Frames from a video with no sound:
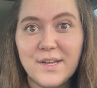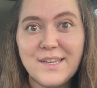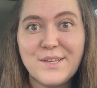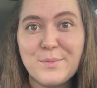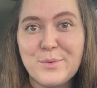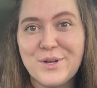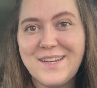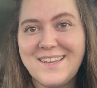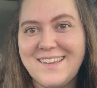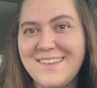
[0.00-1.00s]
Good
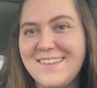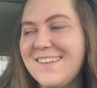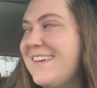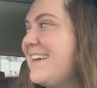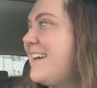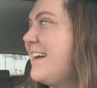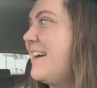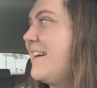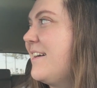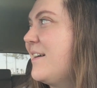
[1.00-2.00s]
morning.
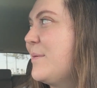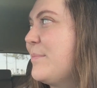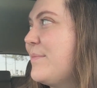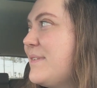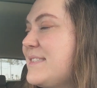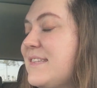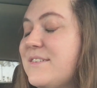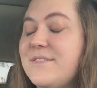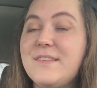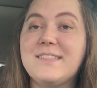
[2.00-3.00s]

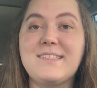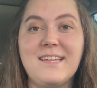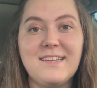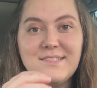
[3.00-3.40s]
So the sun has